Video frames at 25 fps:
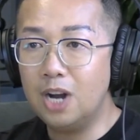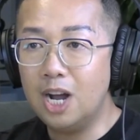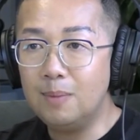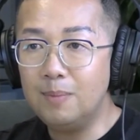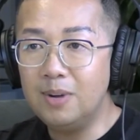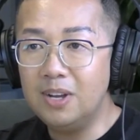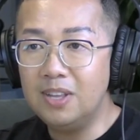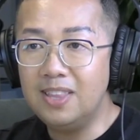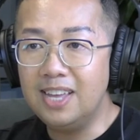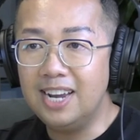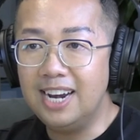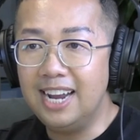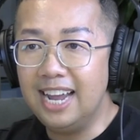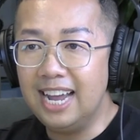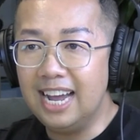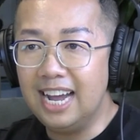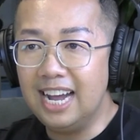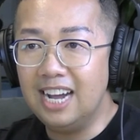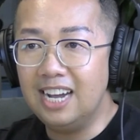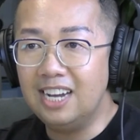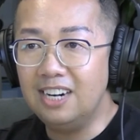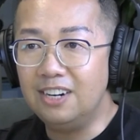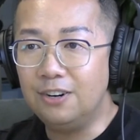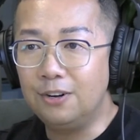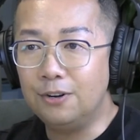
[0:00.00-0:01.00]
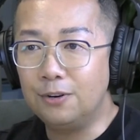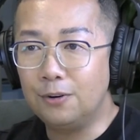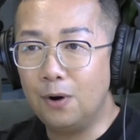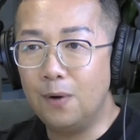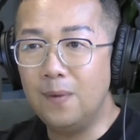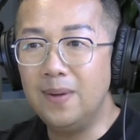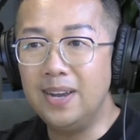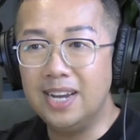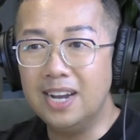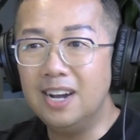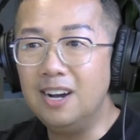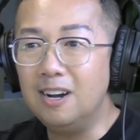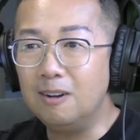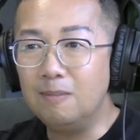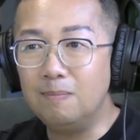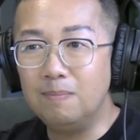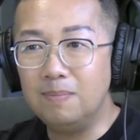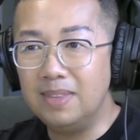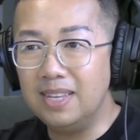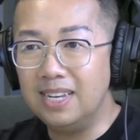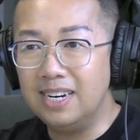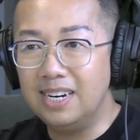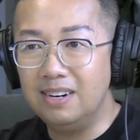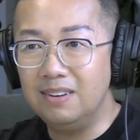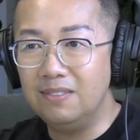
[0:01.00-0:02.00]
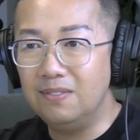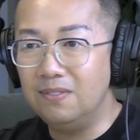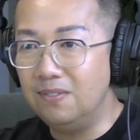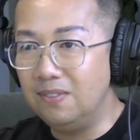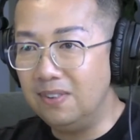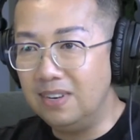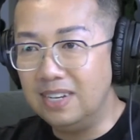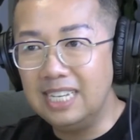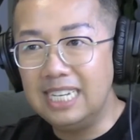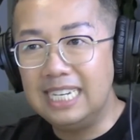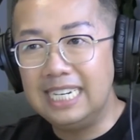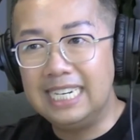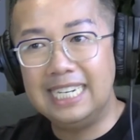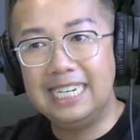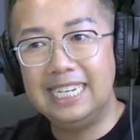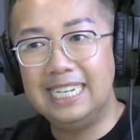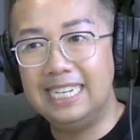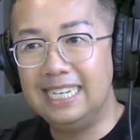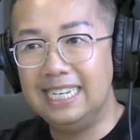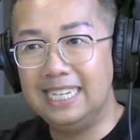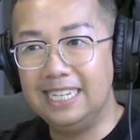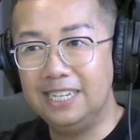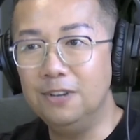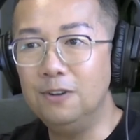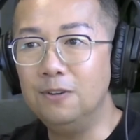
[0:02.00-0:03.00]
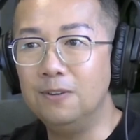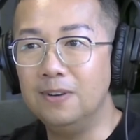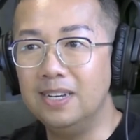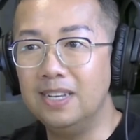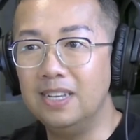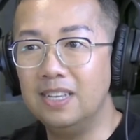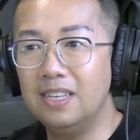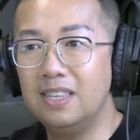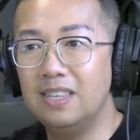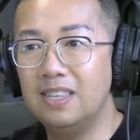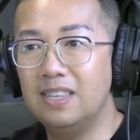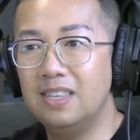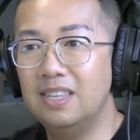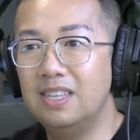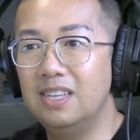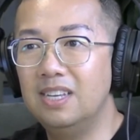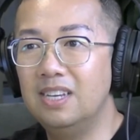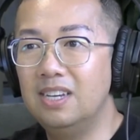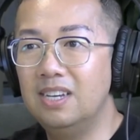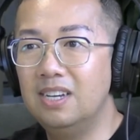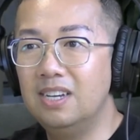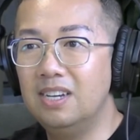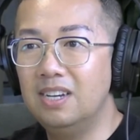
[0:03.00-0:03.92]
trauma that I had growing up that I really didn't deal with.